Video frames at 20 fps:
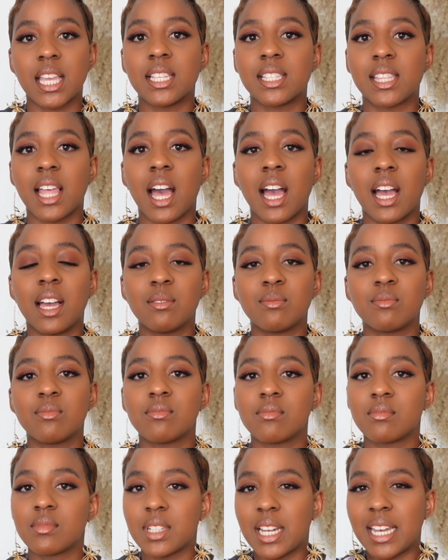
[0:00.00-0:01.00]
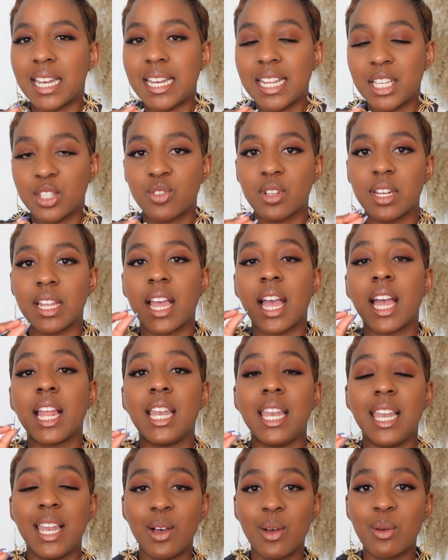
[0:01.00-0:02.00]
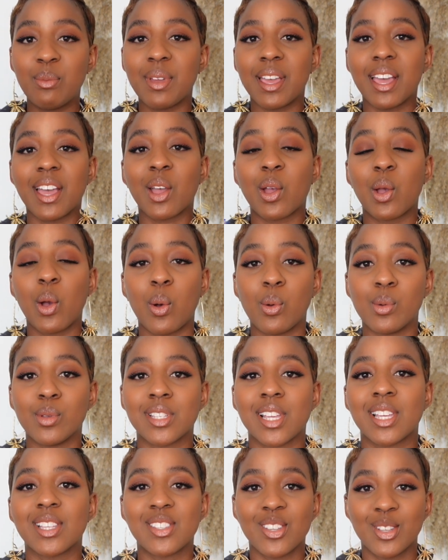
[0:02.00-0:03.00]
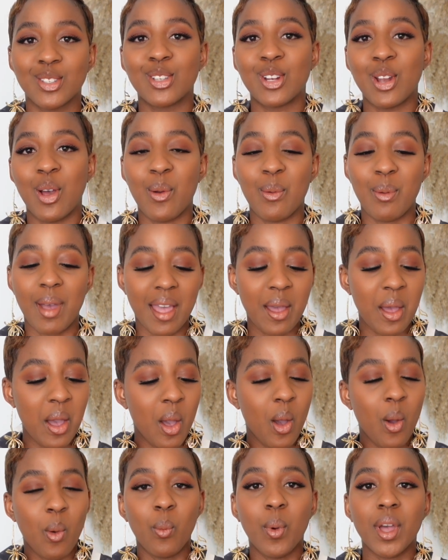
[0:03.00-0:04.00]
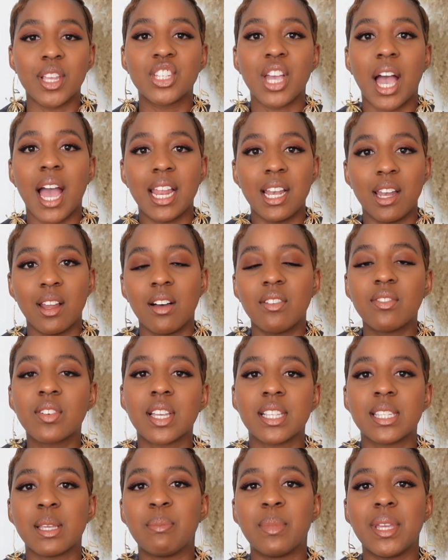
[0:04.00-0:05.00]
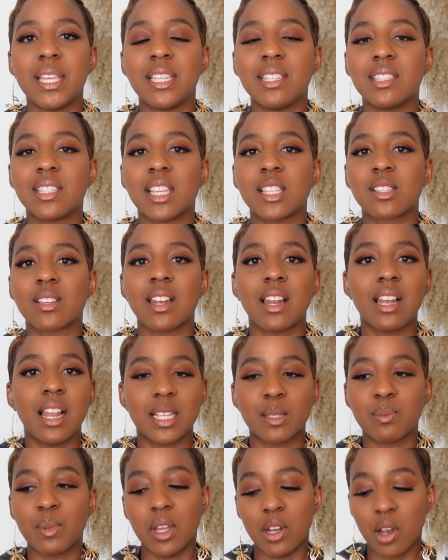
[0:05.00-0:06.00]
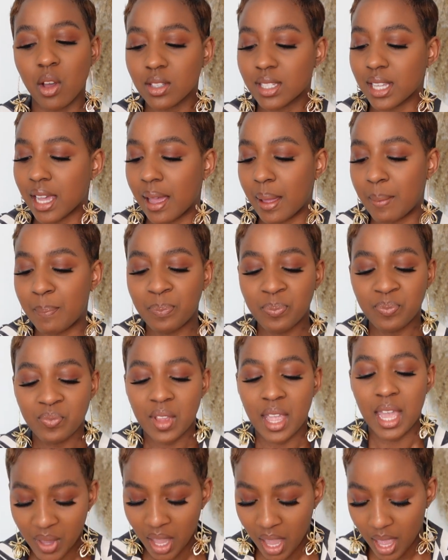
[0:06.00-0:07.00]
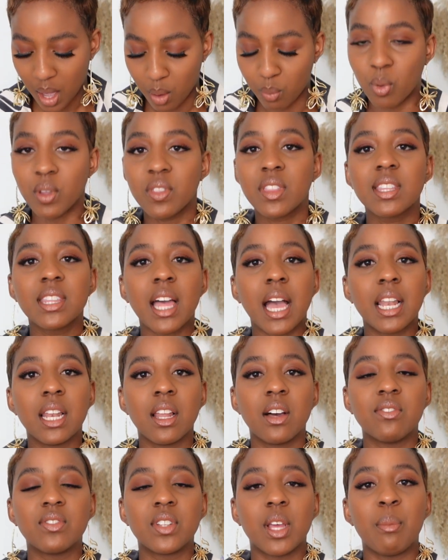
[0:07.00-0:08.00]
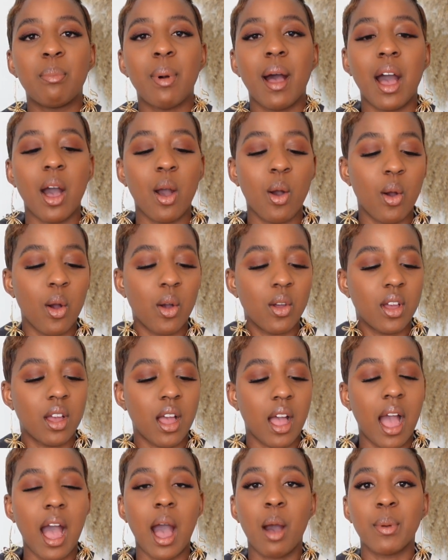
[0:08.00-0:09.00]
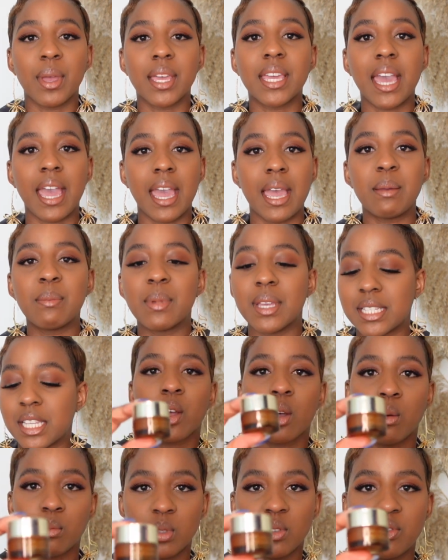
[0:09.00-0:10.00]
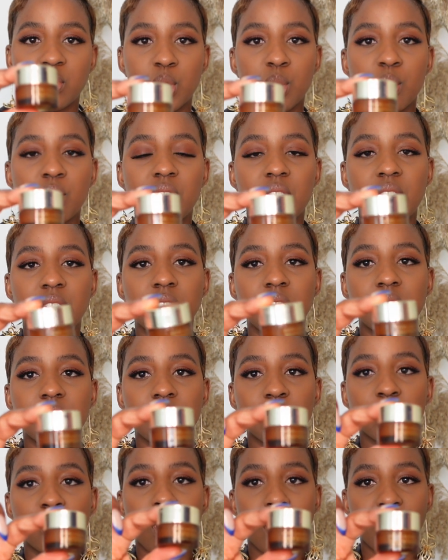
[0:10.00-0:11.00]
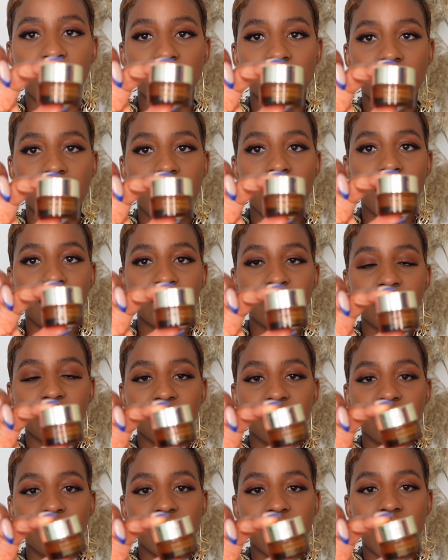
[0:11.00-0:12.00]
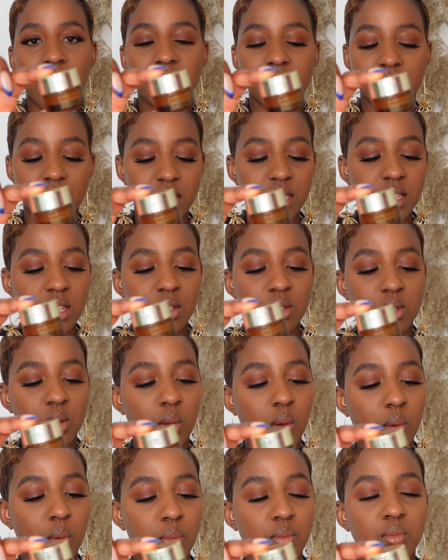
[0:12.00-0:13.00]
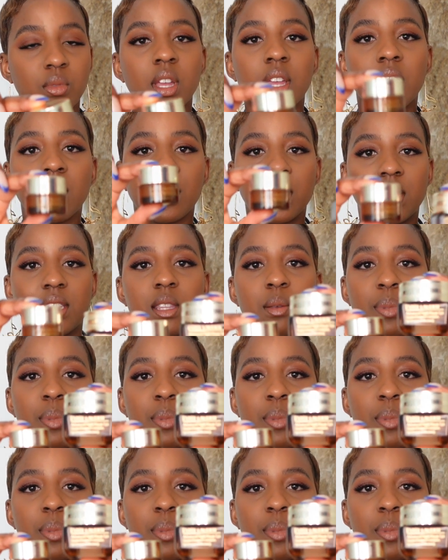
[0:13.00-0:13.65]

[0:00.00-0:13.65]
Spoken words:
is that literally a little bit goes such a long way, which I love because it means it's gonna last me a long time. And one thing that I loved about how it came is it comes with two of these travel set sizes. So this is the